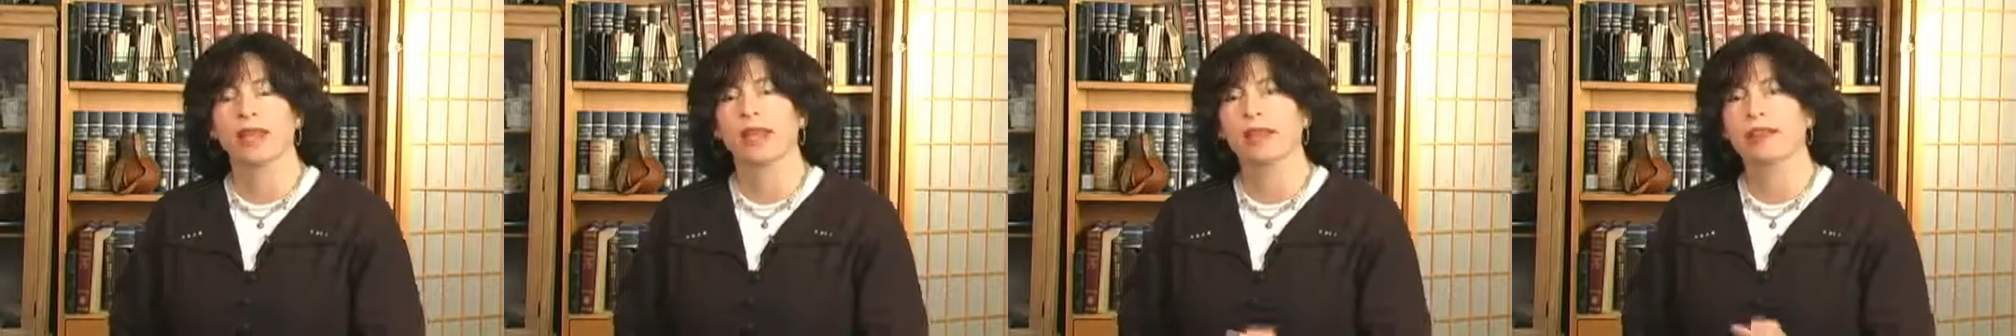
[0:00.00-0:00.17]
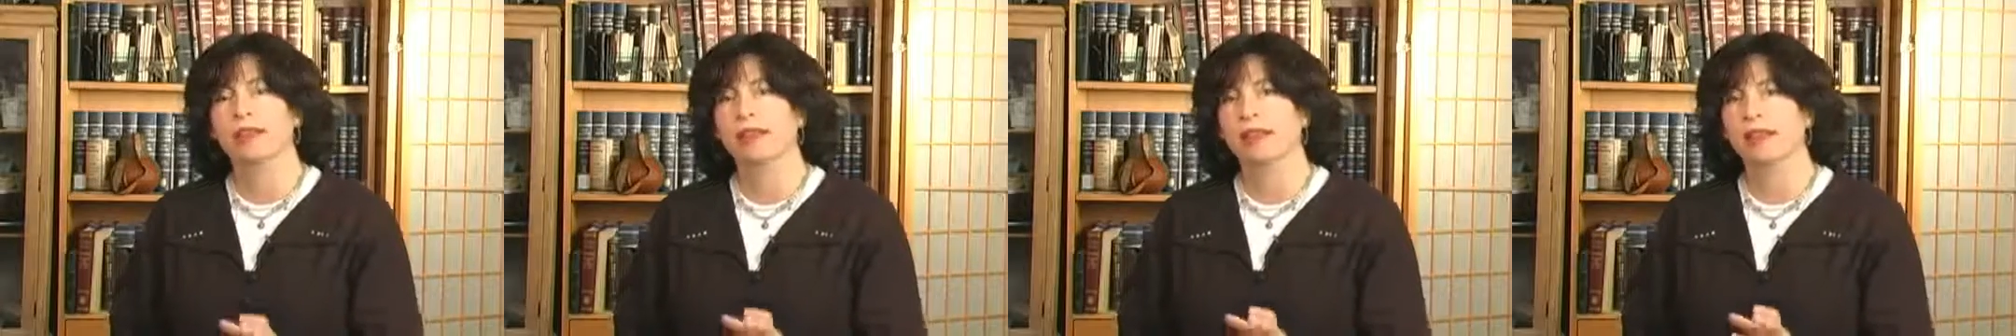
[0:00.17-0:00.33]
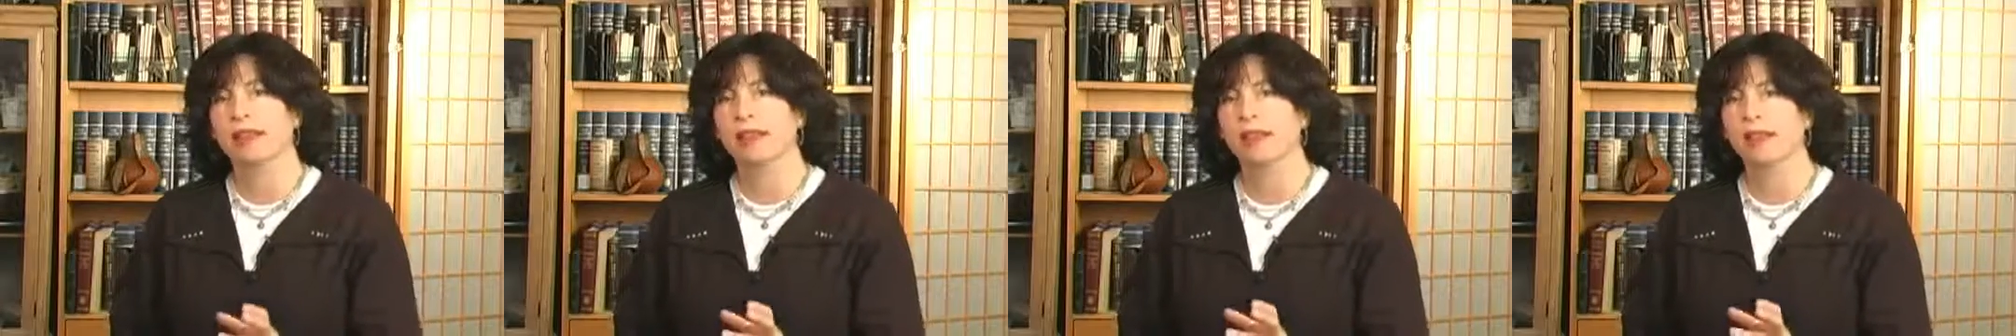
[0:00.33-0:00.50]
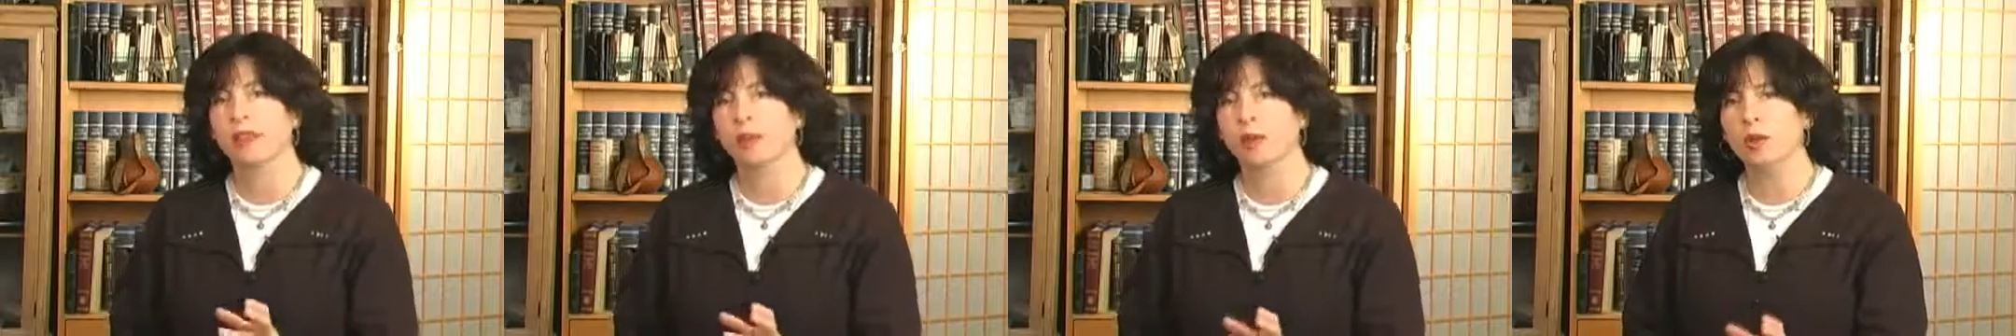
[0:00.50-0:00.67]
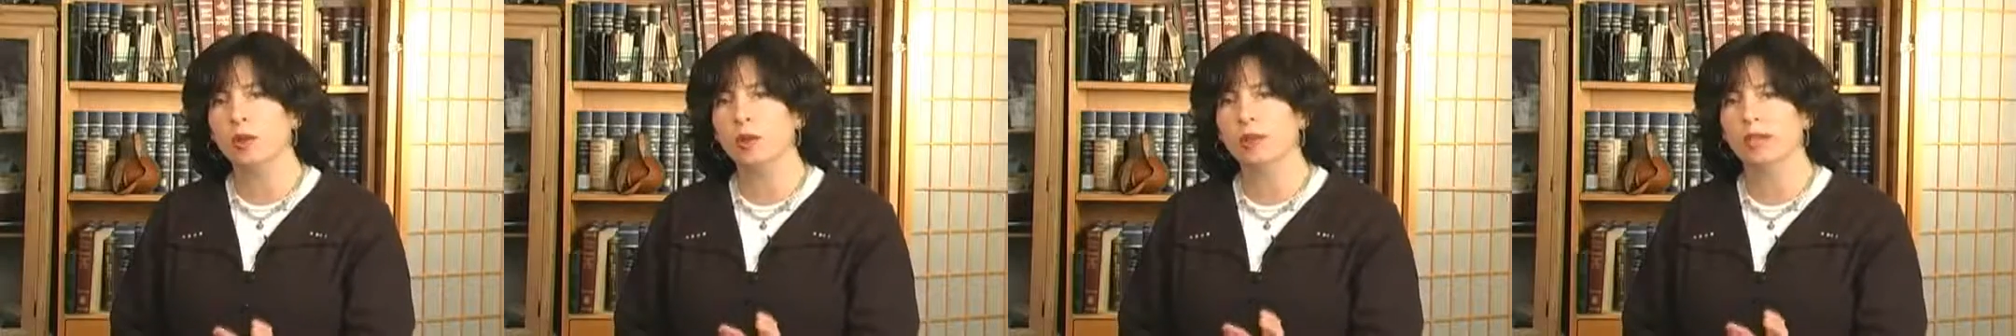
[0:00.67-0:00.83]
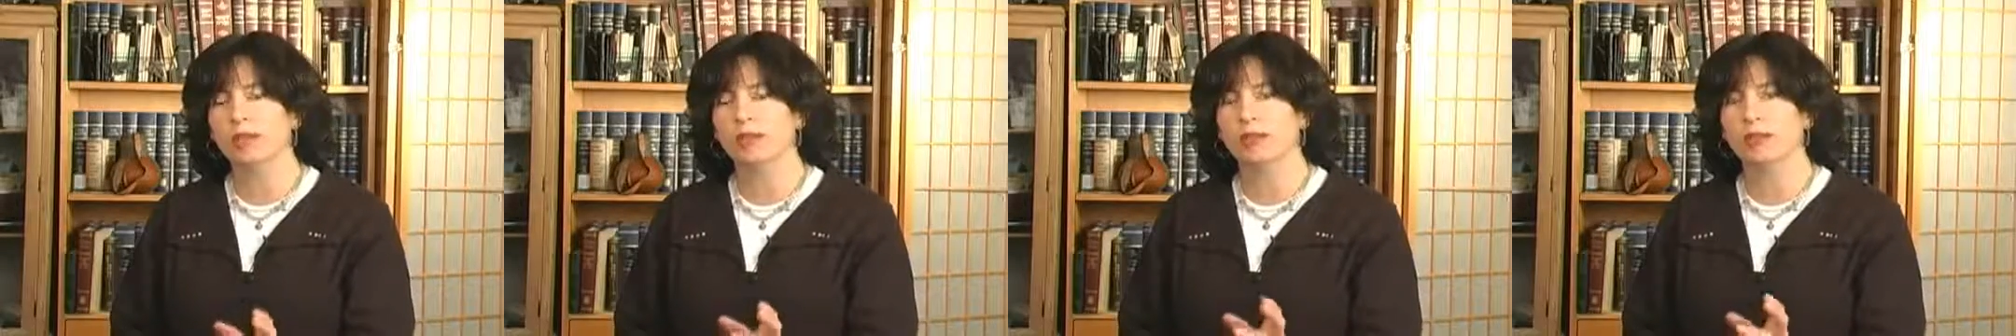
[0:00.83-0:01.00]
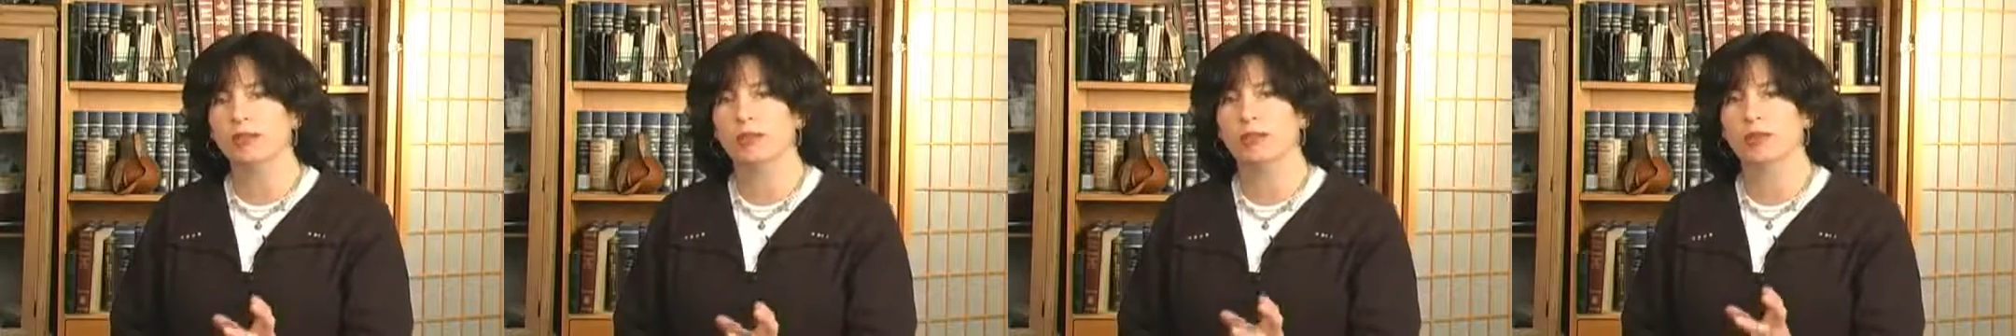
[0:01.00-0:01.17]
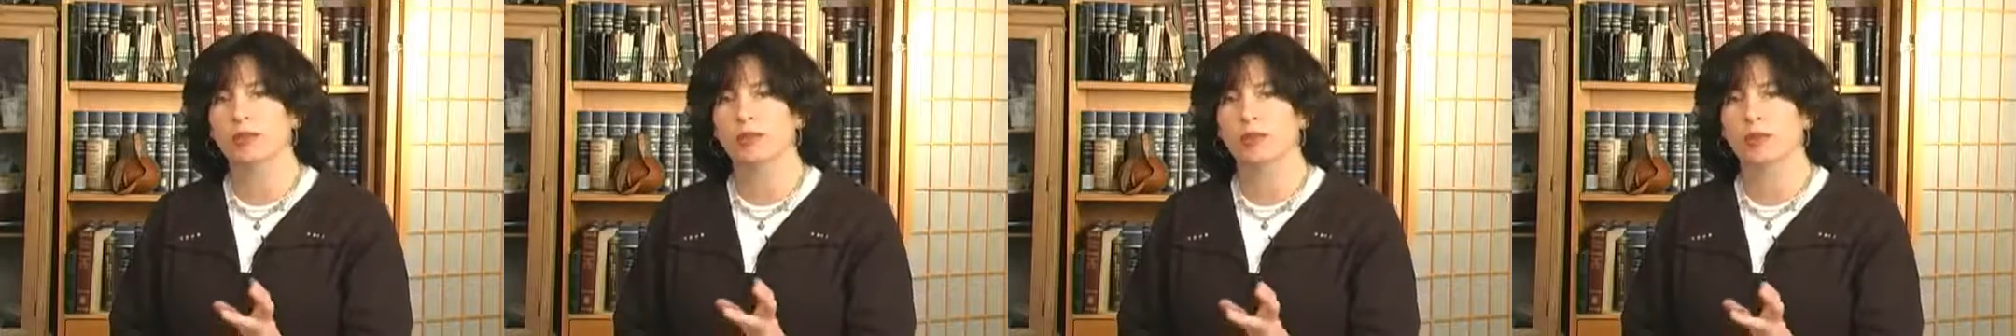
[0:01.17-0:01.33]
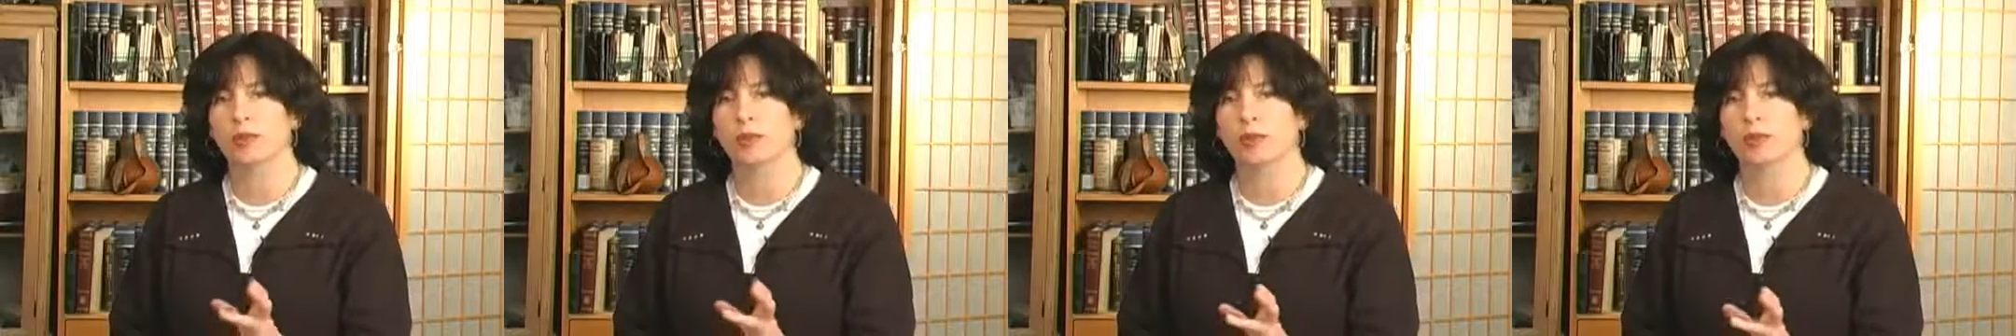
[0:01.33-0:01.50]
And I look at
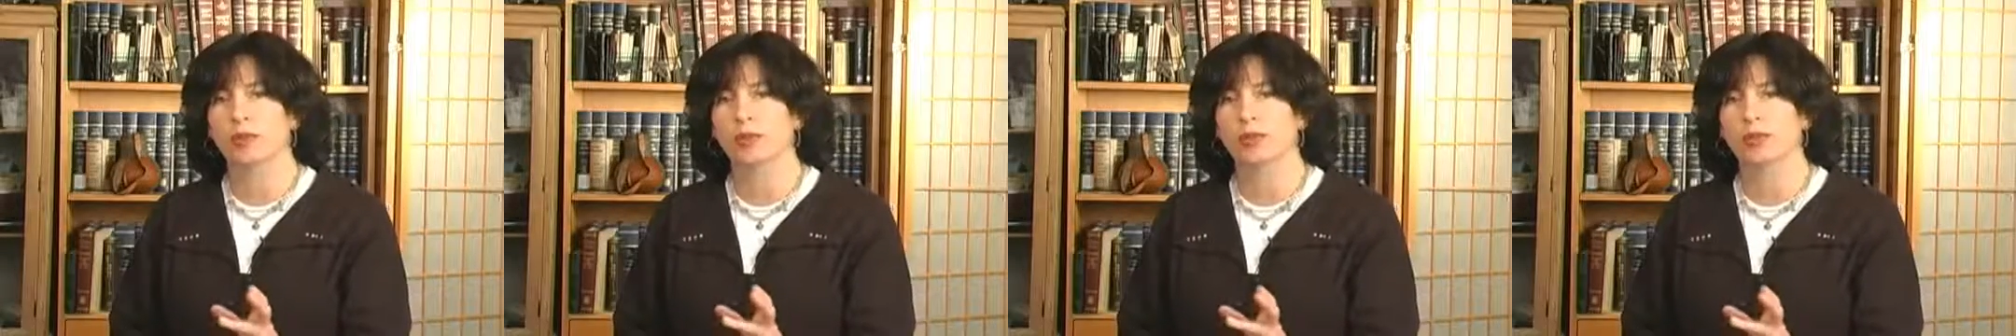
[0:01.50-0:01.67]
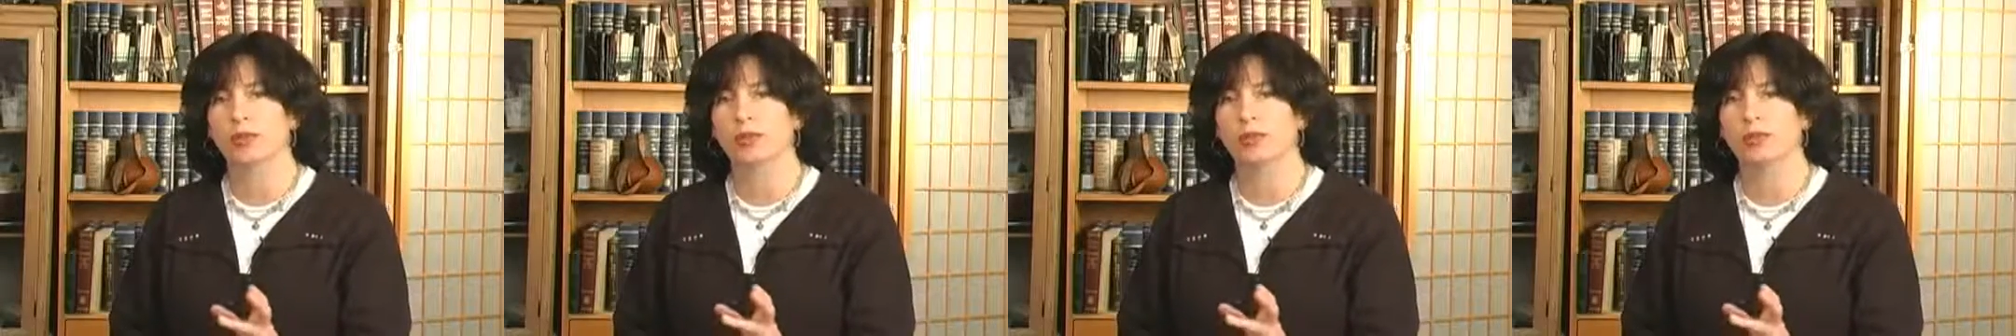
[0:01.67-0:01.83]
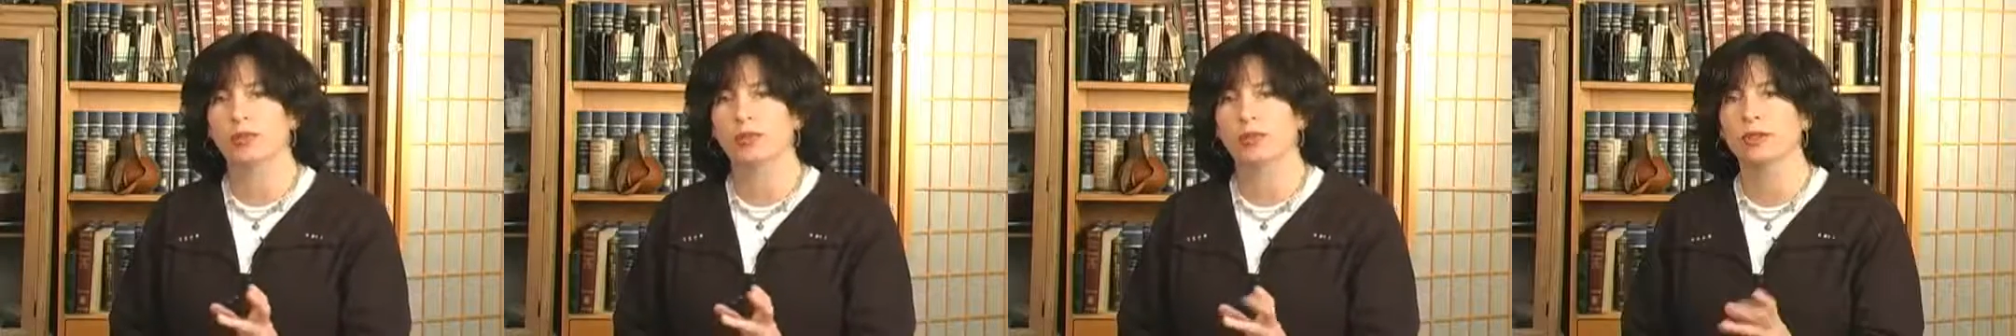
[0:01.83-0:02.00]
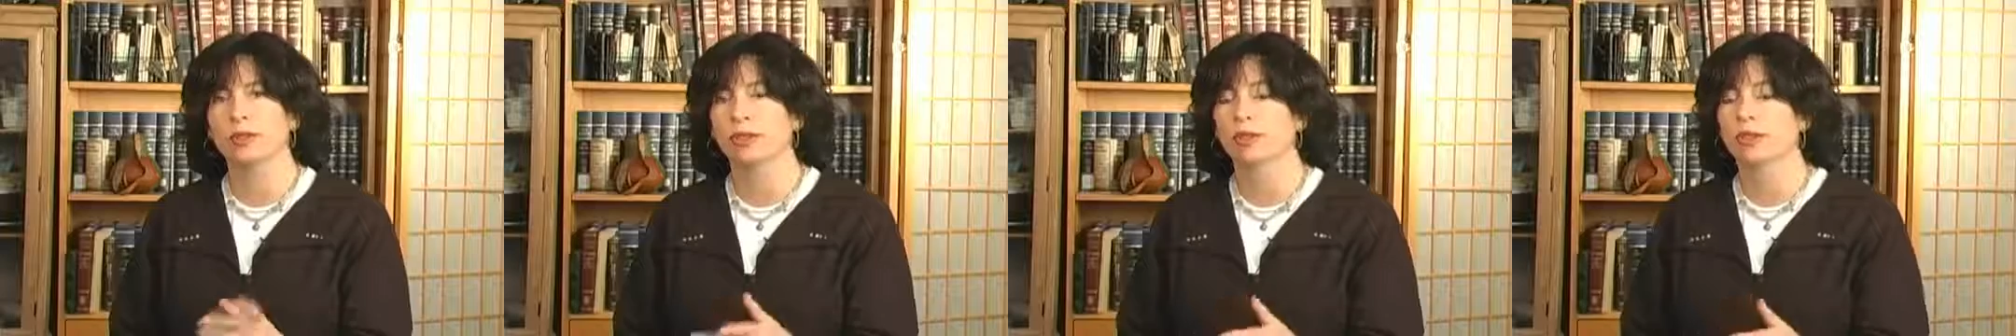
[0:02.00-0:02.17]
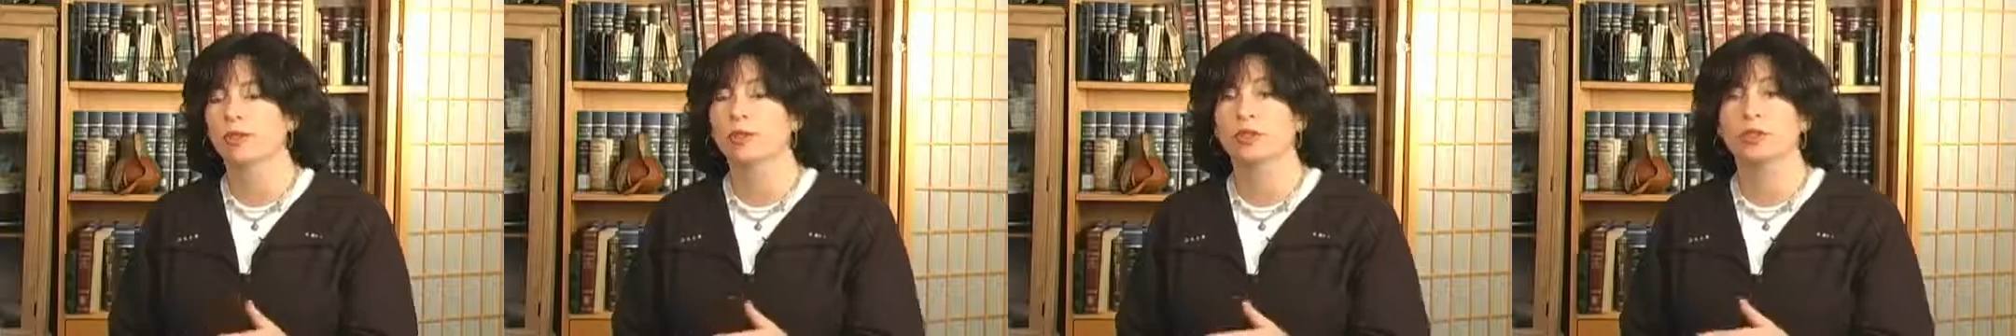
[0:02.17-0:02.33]
this person,